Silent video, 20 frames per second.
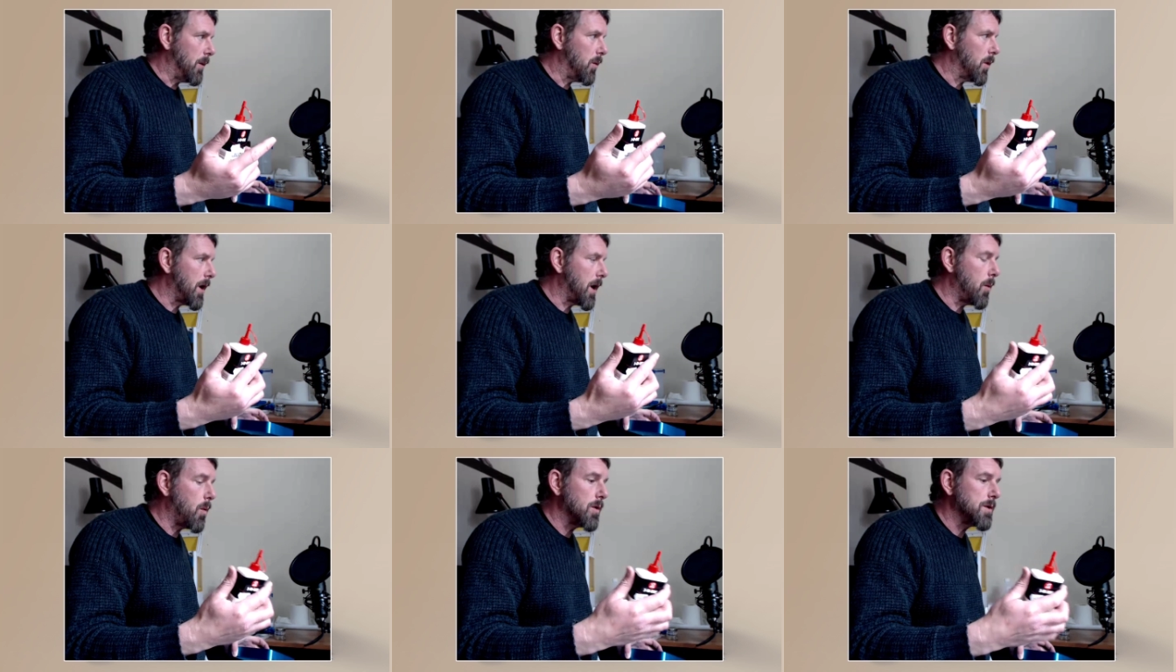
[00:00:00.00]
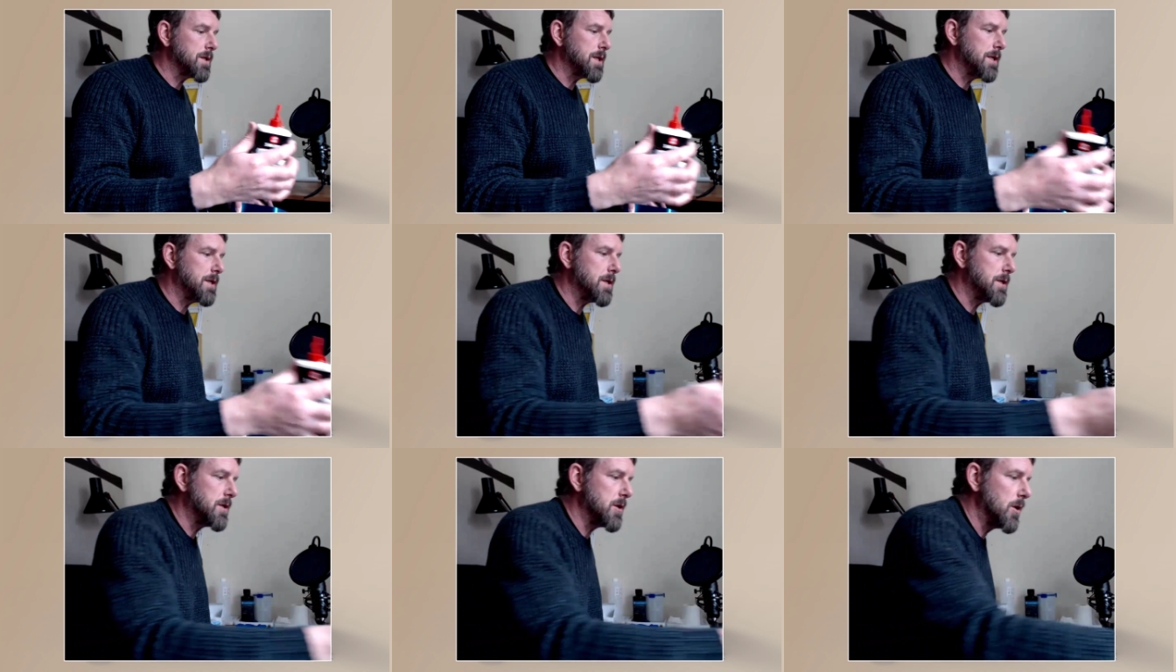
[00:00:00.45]
What I
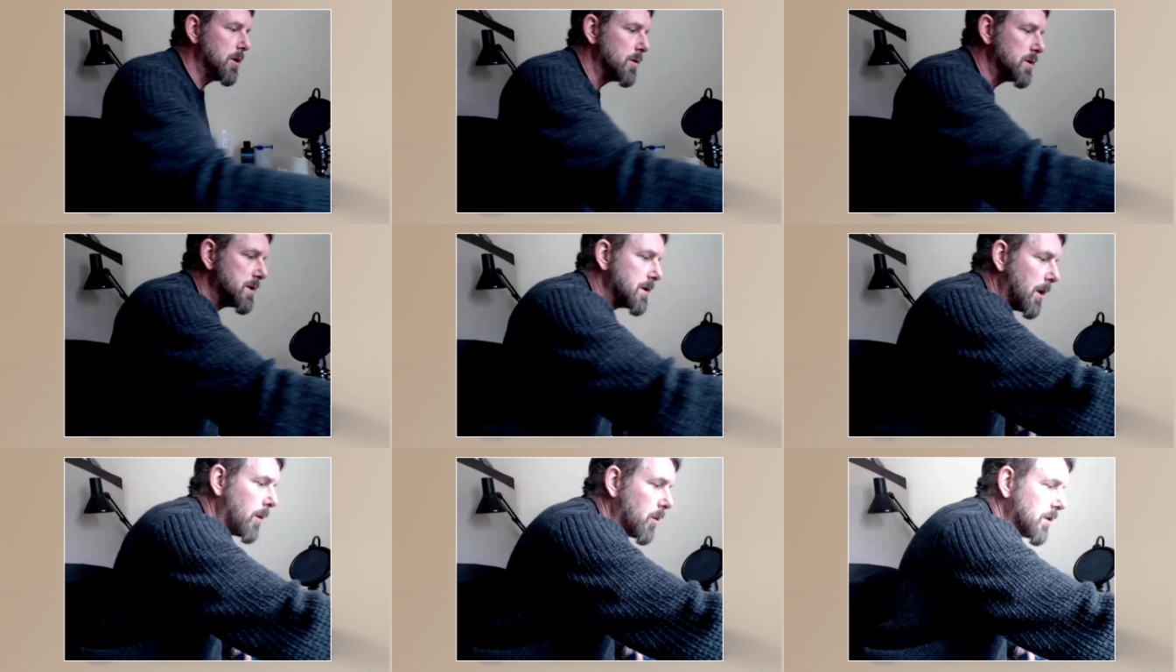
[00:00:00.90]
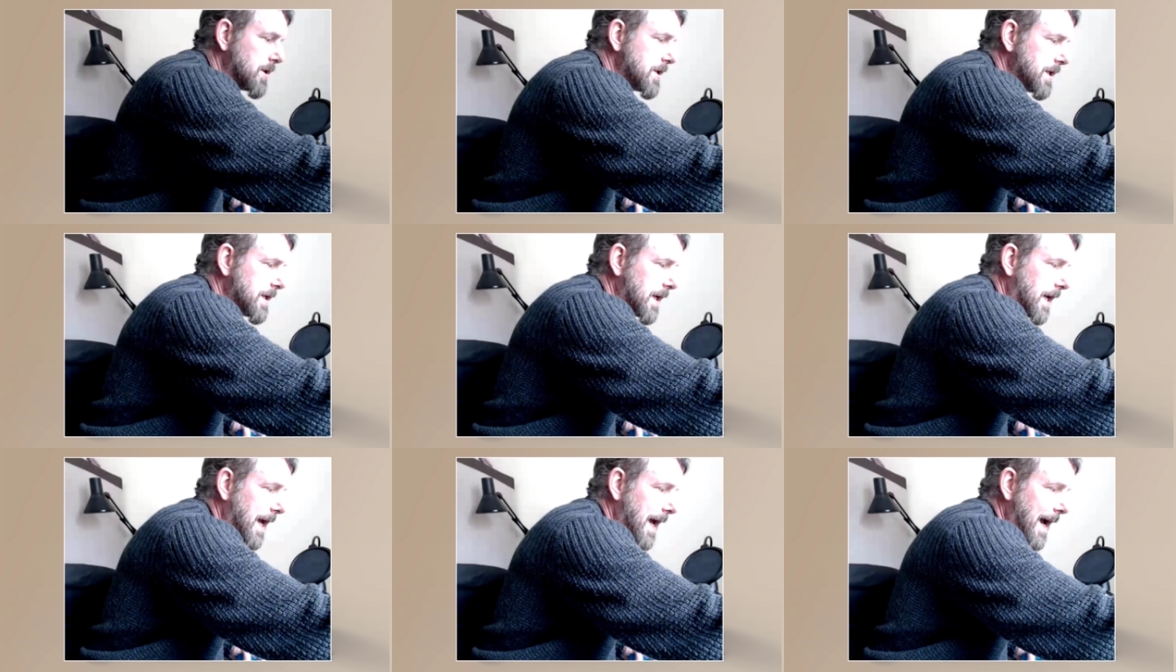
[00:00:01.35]
wanted to do was I
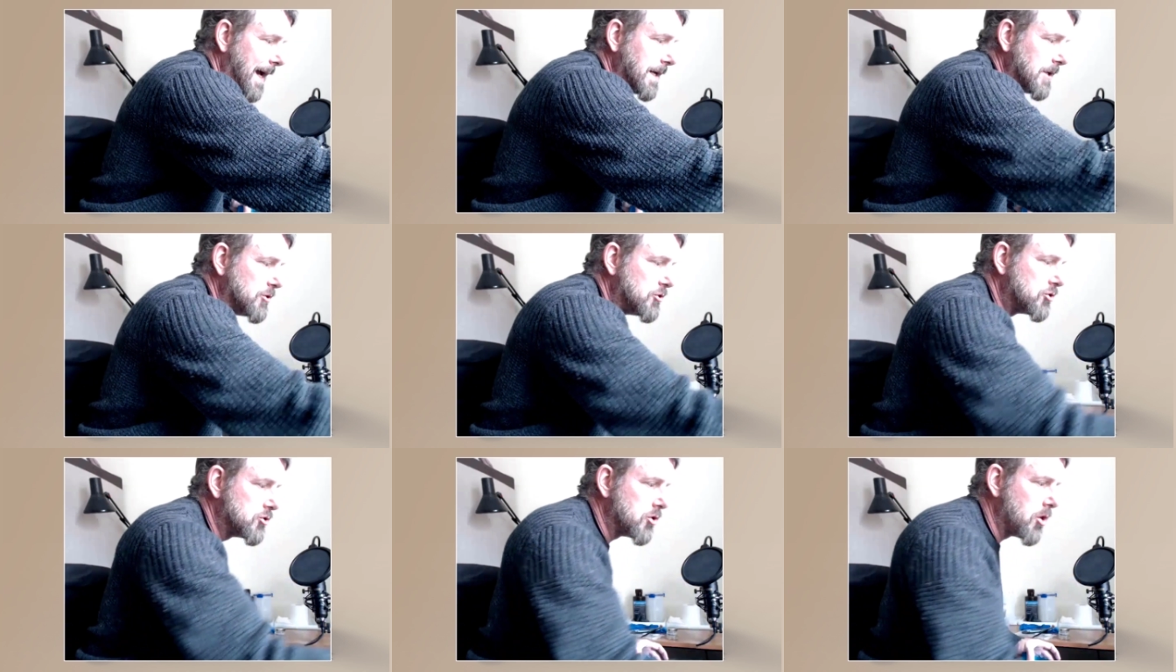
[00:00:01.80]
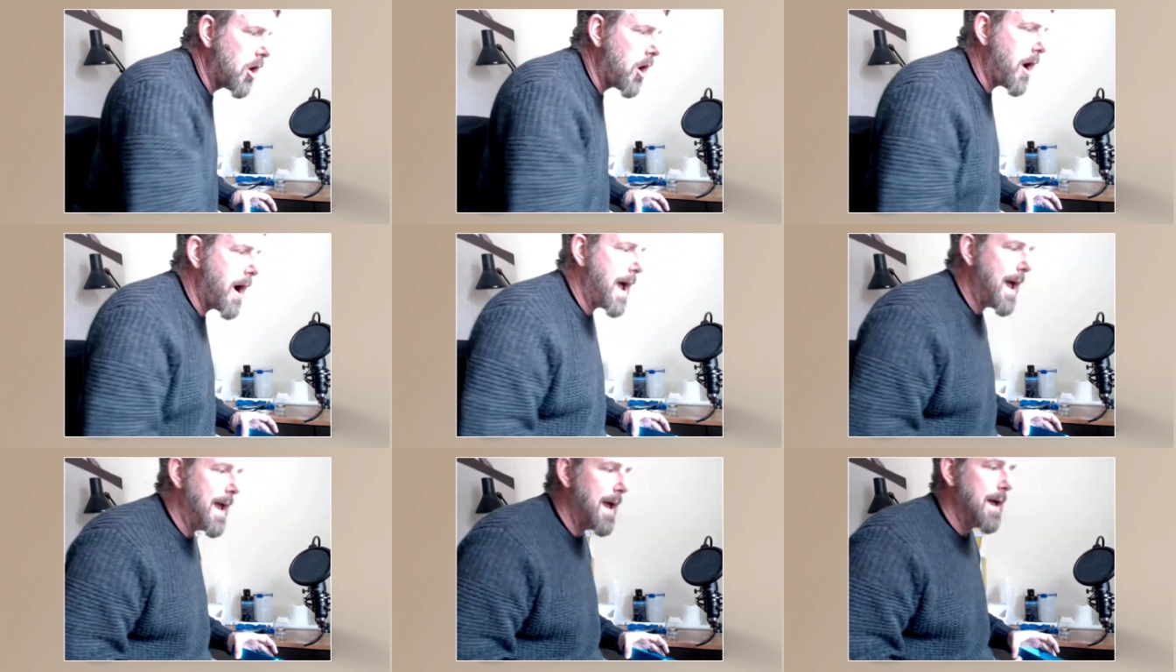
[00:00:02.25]
wanted to get a
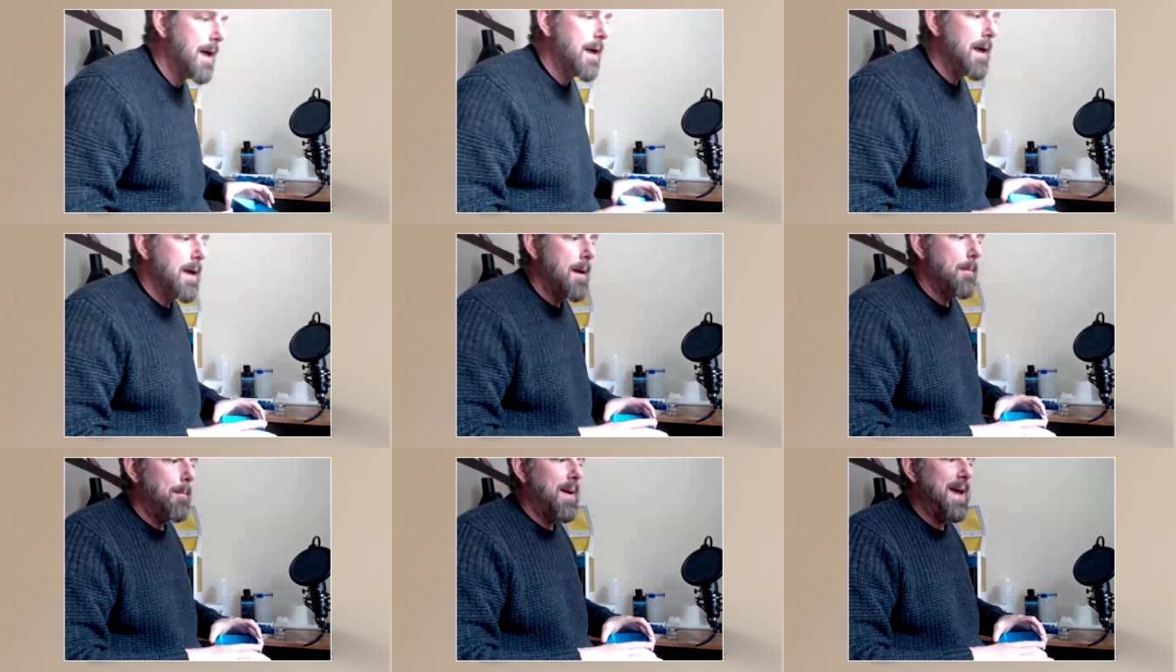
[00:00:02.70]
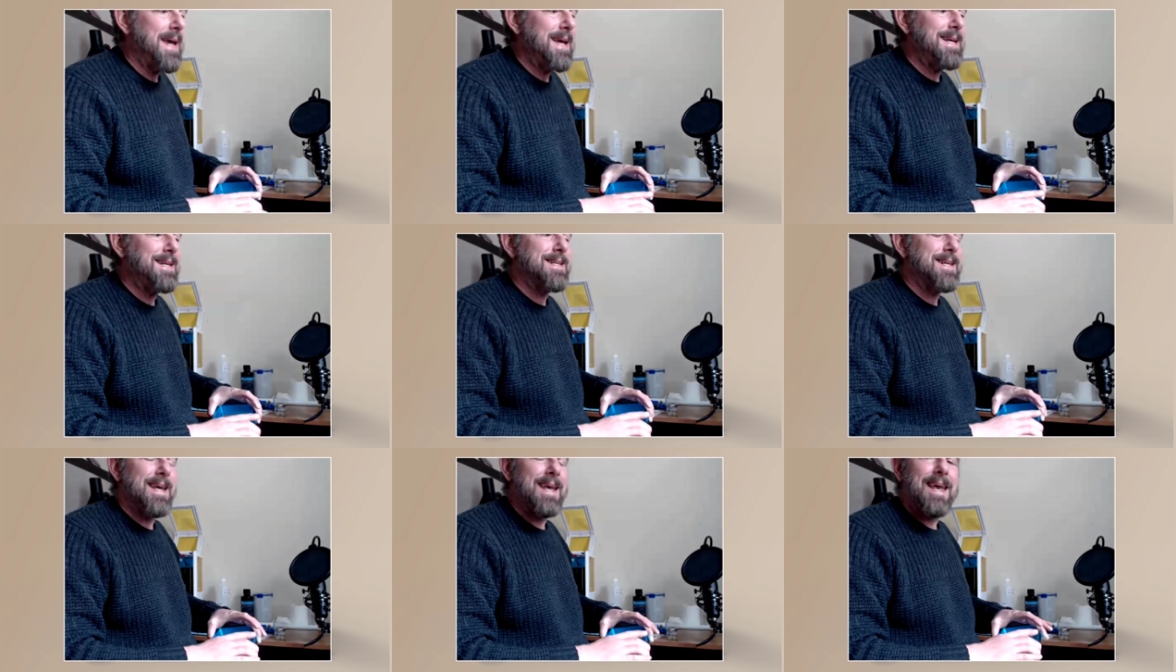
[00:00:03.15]
dry
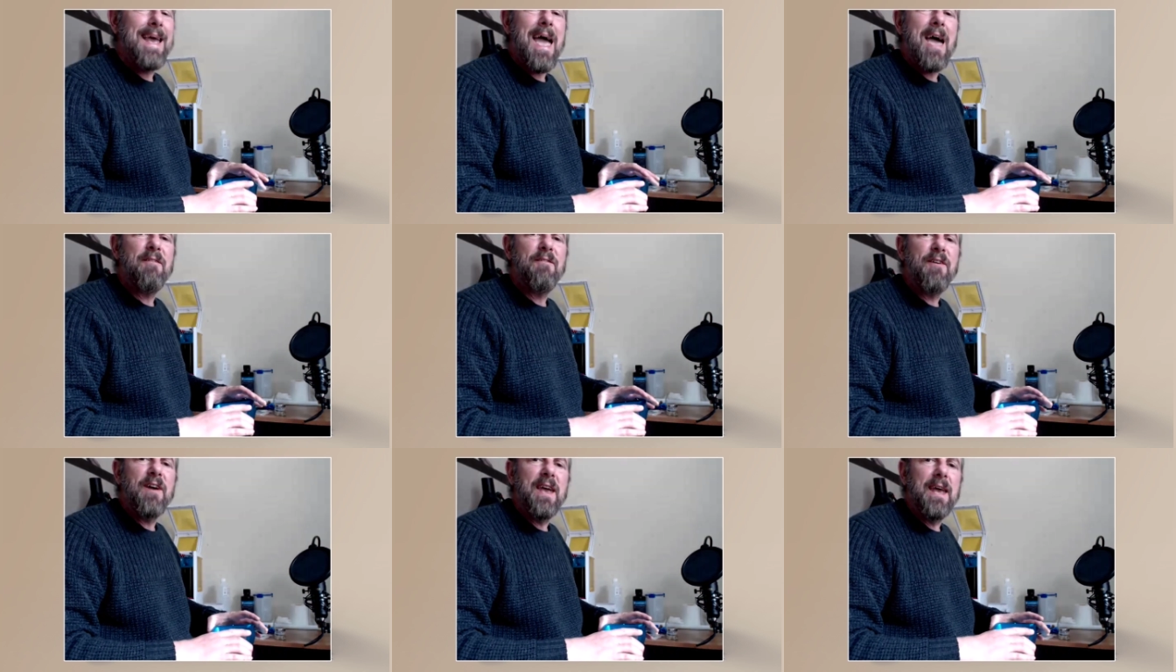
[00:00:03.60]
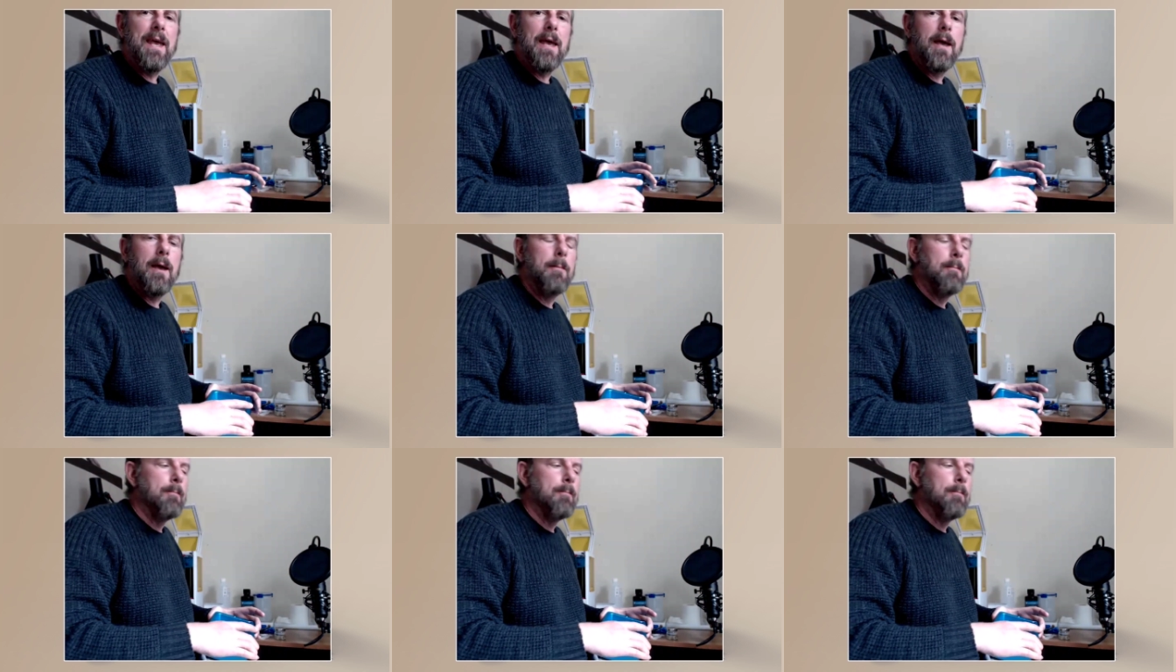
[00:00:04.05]
PTFE.